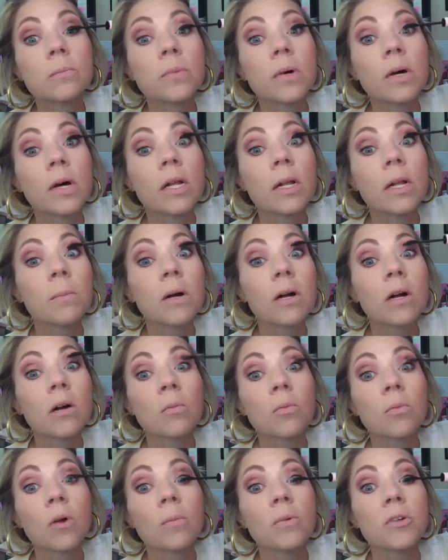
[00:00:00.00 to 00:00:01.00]
But I'm not
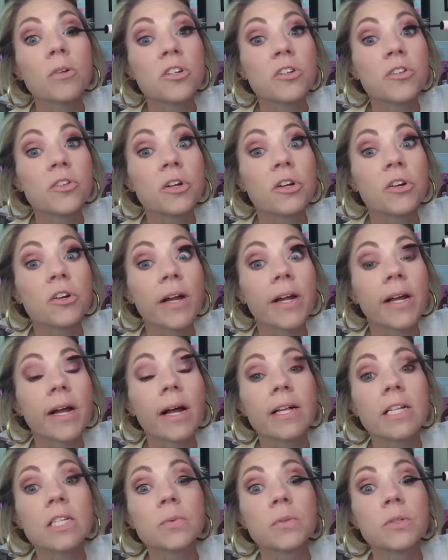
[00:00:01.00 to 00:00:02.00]
going to promise you the great
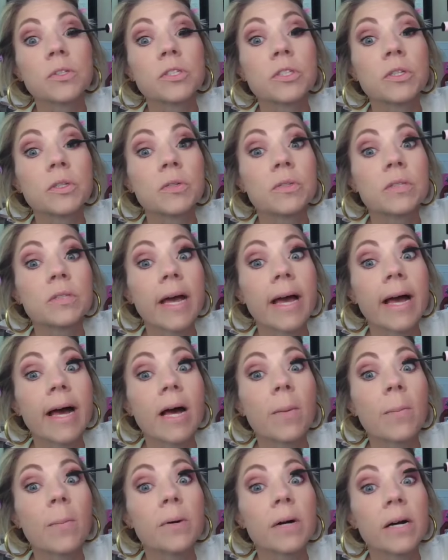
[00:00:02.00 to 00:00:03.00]
heights would do
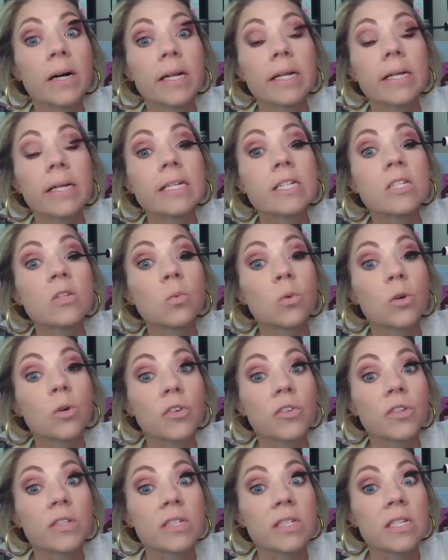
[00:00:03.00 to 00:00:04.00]
that, but it is
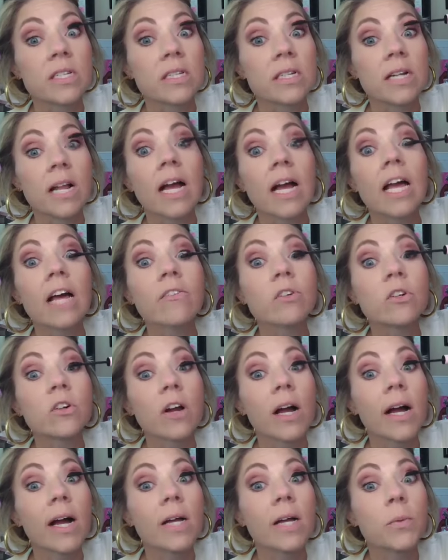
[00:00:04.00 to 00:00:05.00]
water resistant. I have
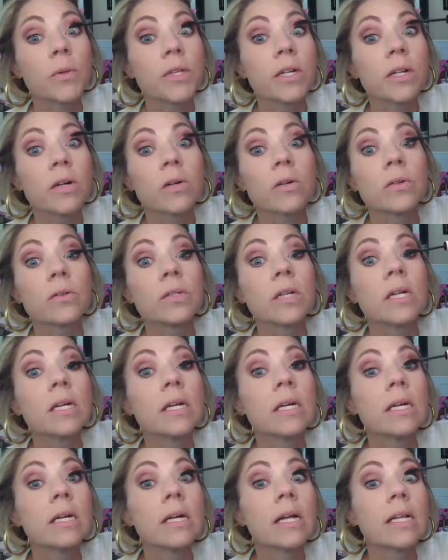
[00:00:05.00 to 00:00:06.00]
cried with it on
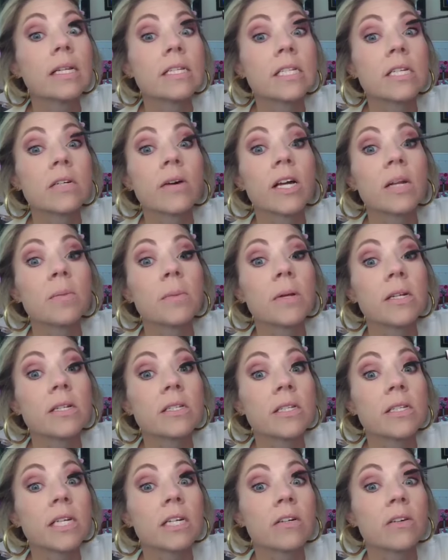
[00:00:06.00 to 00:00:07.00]
and still had
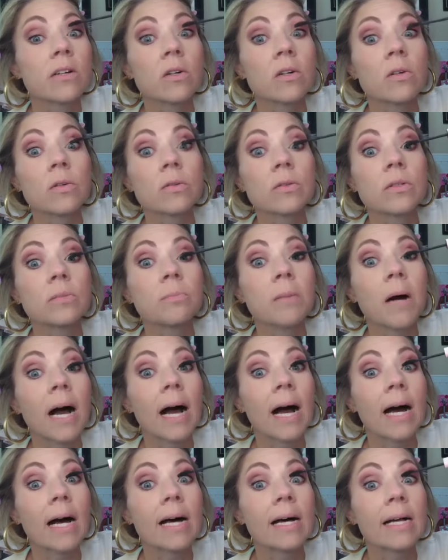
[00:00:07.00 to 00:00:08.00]
mascara on my
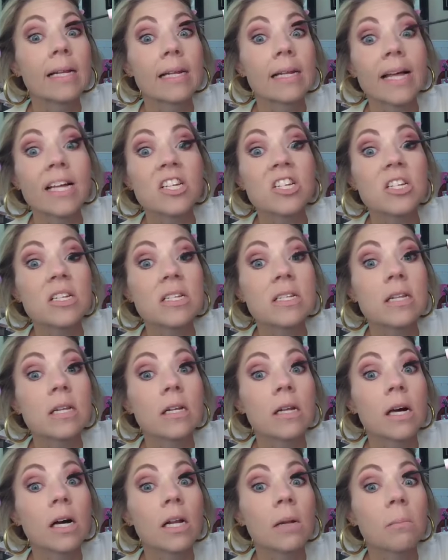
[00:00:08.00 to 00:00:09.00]
eyelashes,
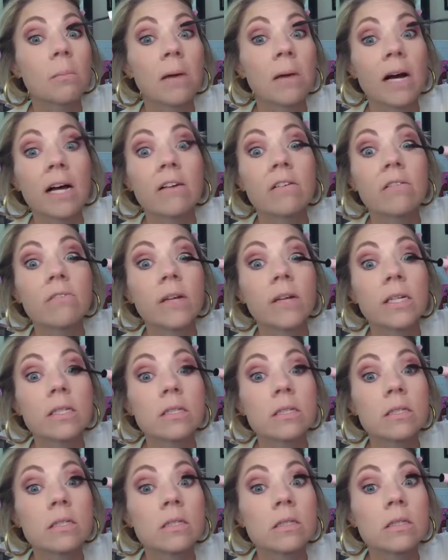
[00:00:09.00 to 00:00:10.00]
not my
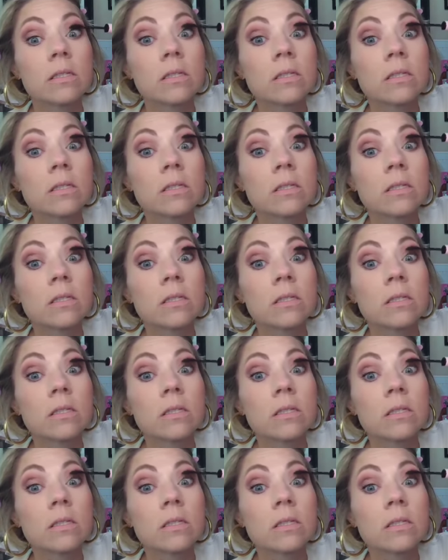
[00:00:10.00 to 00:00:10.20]
face.